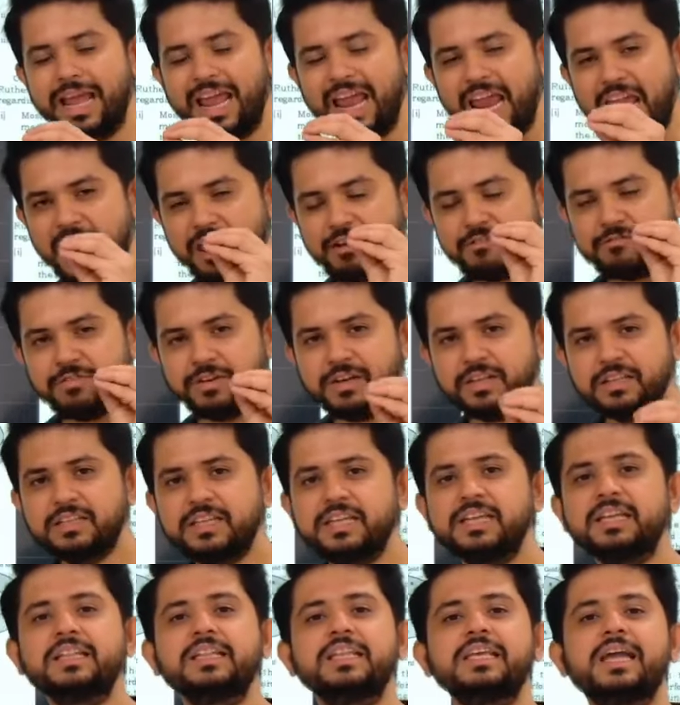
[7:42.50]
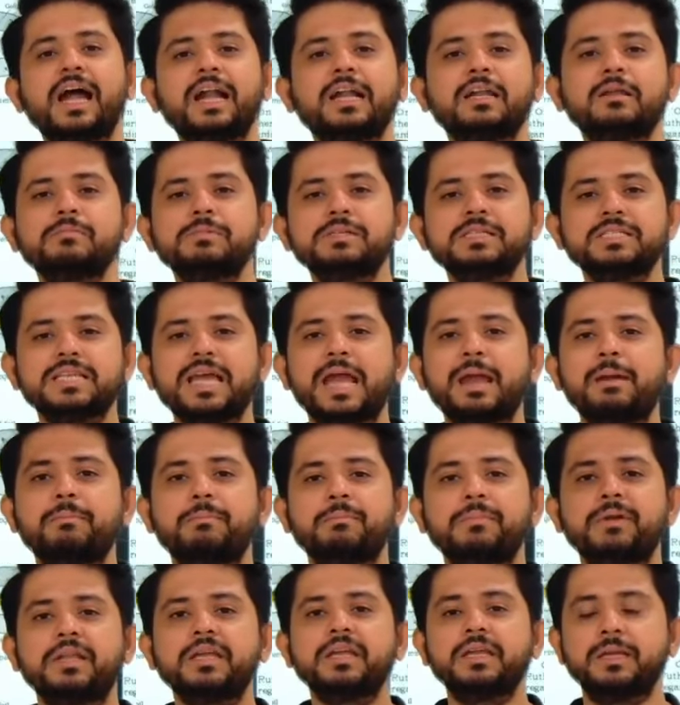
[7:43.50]
everything in the atom is
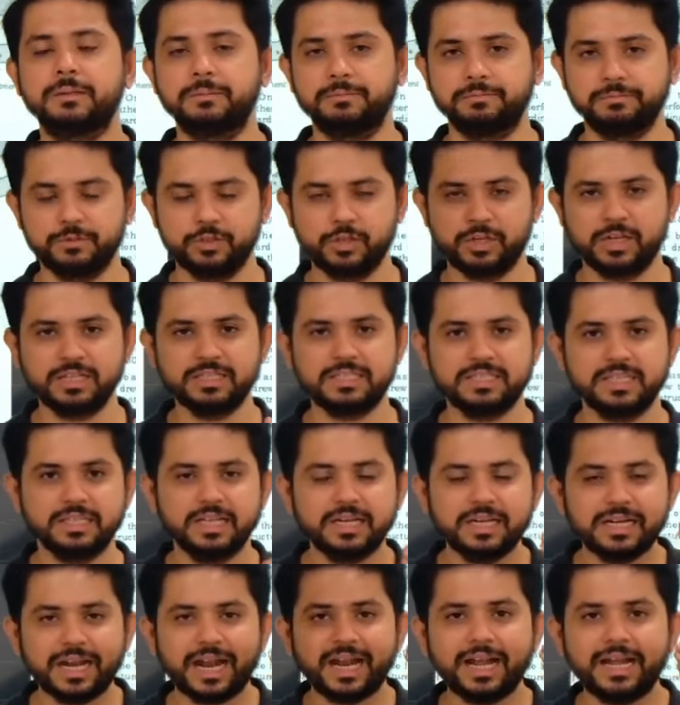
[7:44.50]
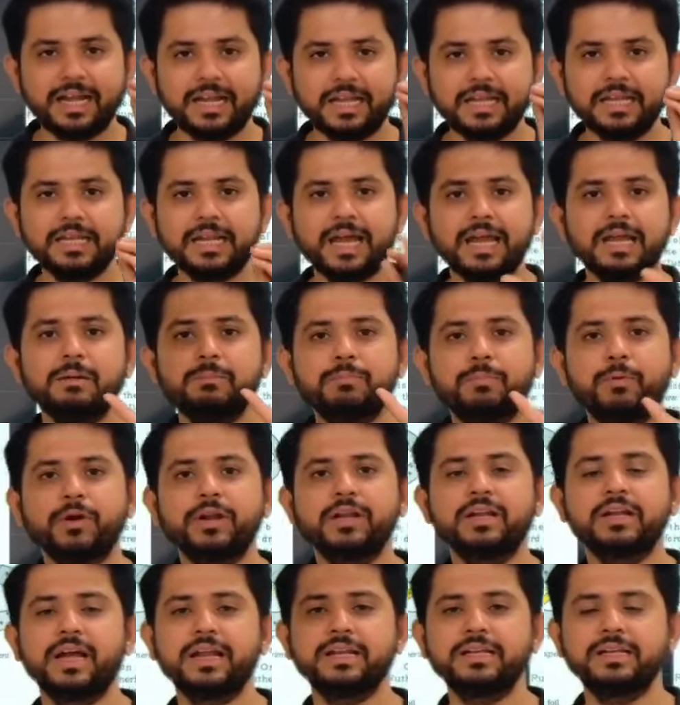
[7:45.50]
empty. You can say that
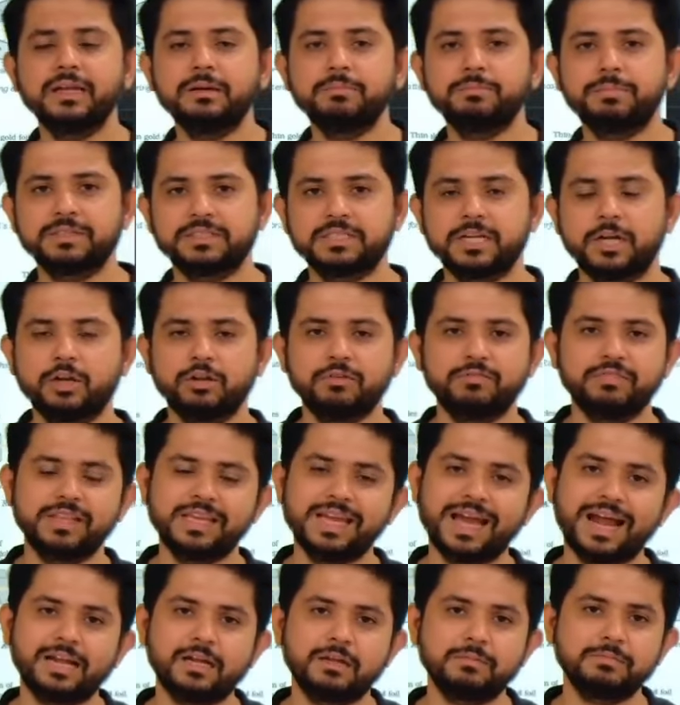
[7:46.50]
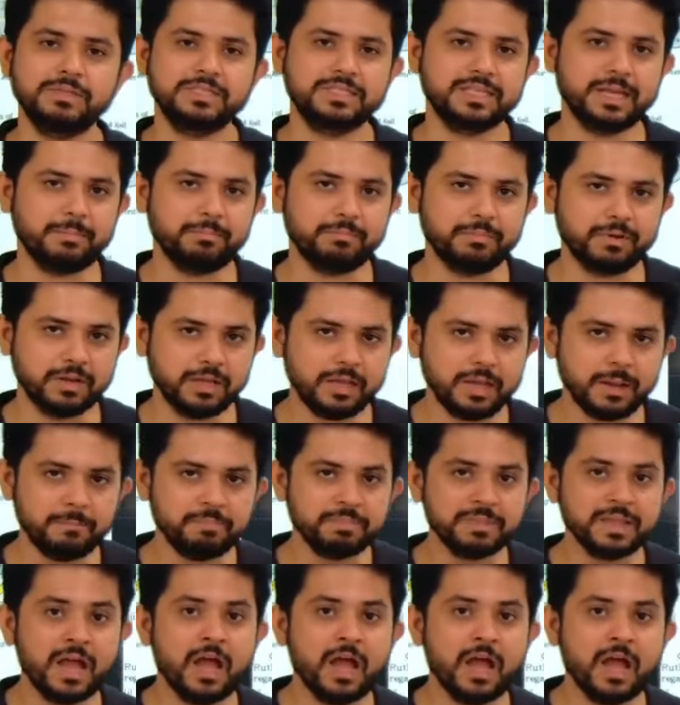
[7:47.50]
99.99% of the atom is empty.